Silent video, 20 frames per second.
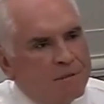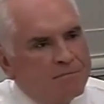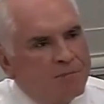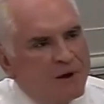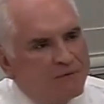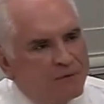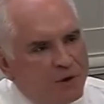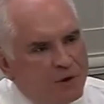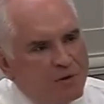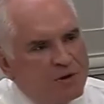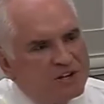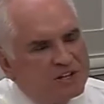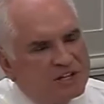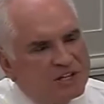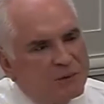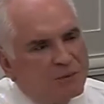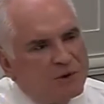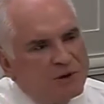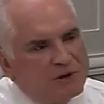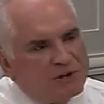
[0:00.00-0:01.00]
But for you to
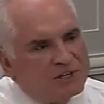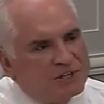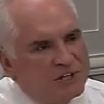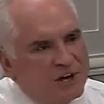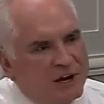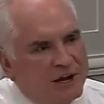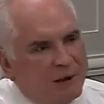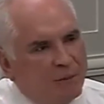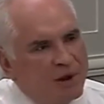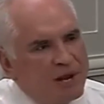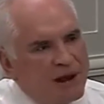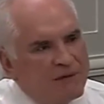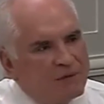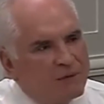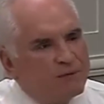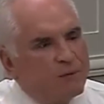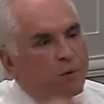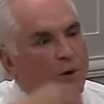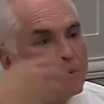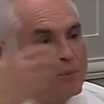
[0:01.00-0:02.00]
sit where you're sitting, and we have
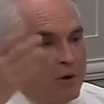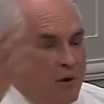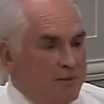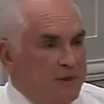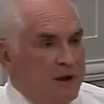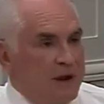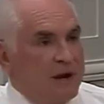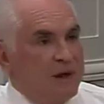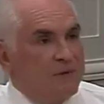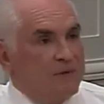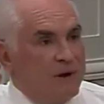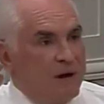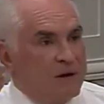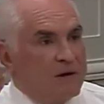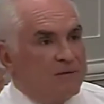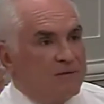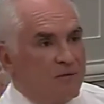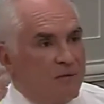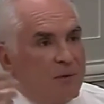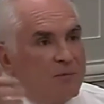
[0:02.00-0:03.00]
a form called the
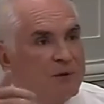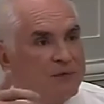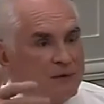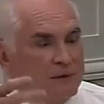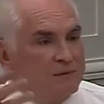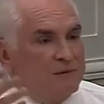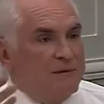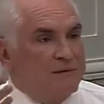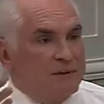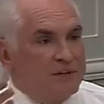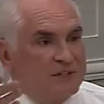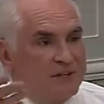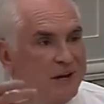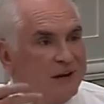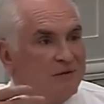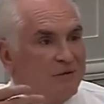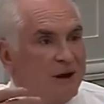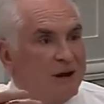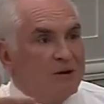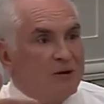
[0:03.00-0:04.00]
8300 form, if it's
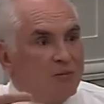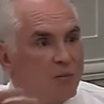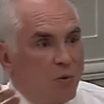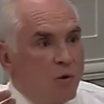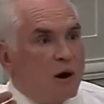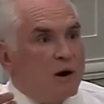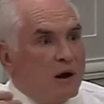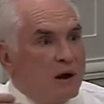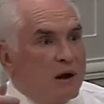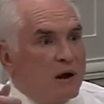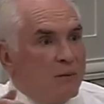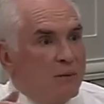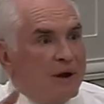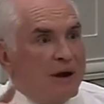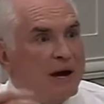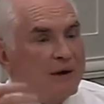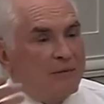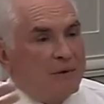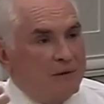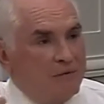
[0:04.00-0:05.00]
10 grand or more,
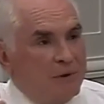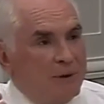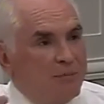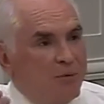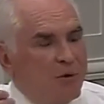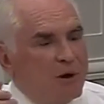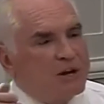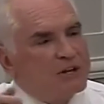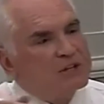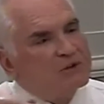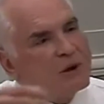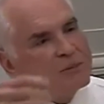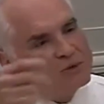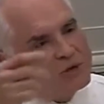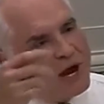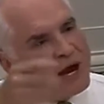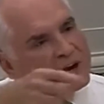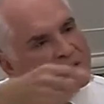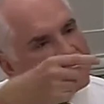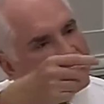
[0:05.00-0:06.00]
we got to report it. So I'm
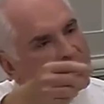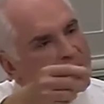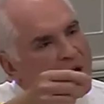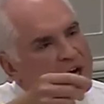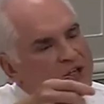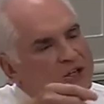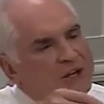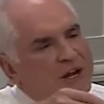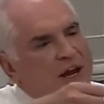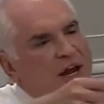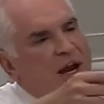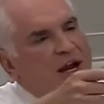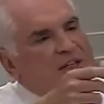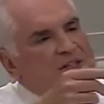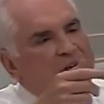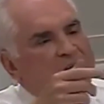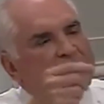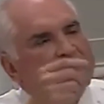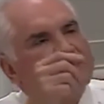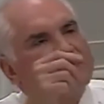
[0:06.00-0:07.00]
talking to the garage today, and I
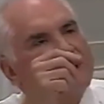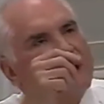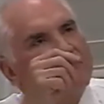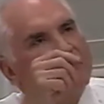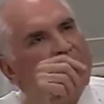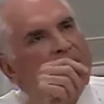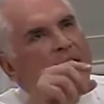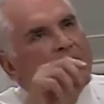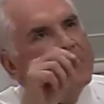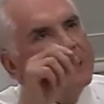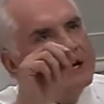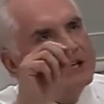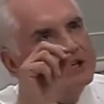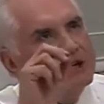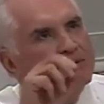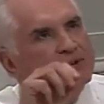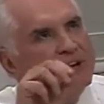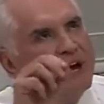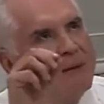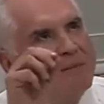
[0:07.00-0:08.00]
said to Stephanie,
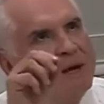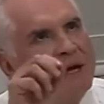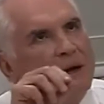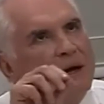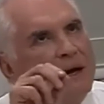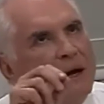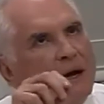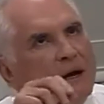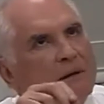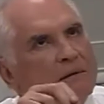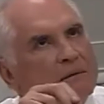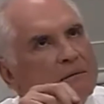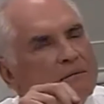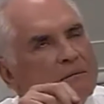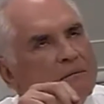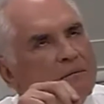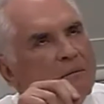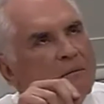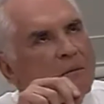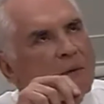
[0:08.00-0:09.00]
so tell me,
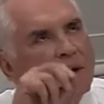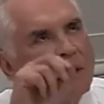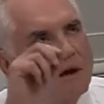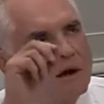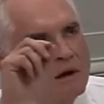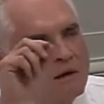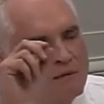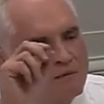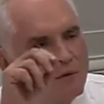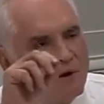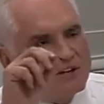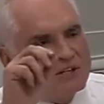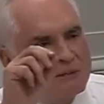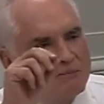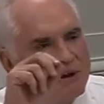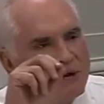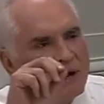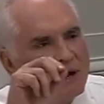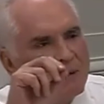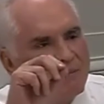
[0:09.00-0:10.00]
for us
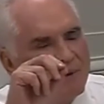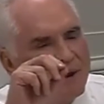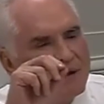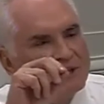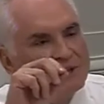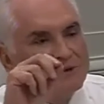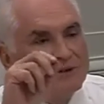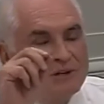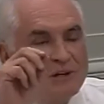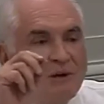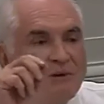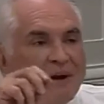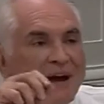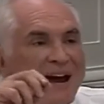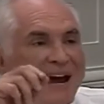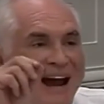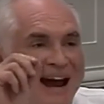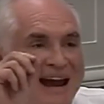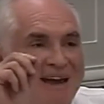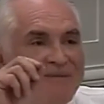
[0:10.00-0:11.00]
to be in compliance, she goes, you know
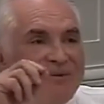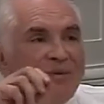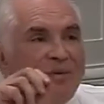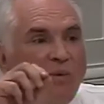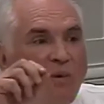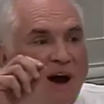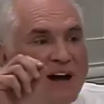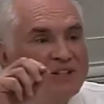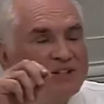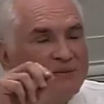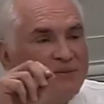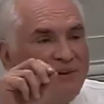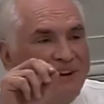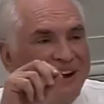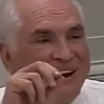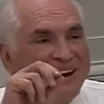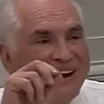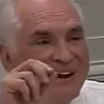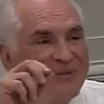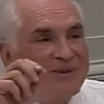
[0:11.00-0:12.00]
what, I haven't watched for
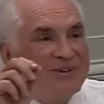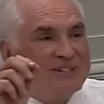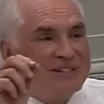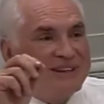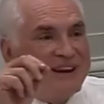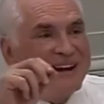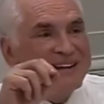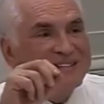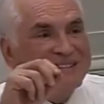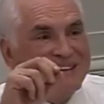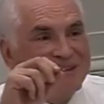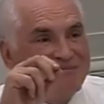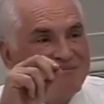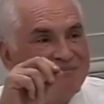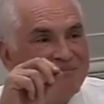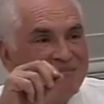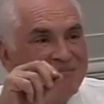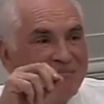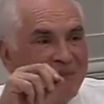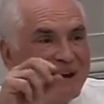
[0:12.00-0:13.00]
any other signs that
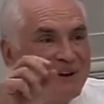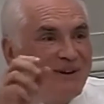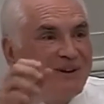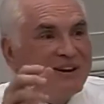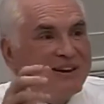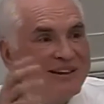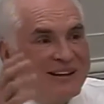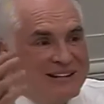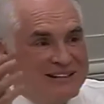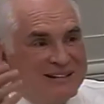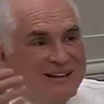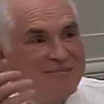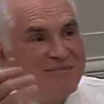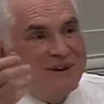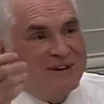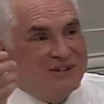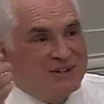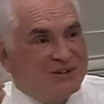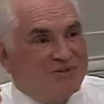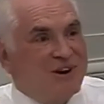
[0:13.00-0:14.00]
may look like
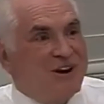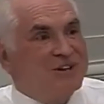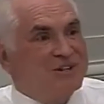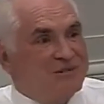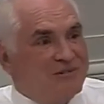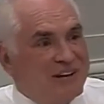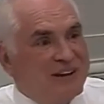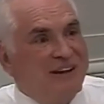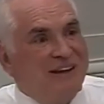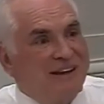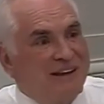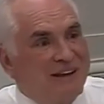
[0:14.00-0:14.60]
somebody's structuring.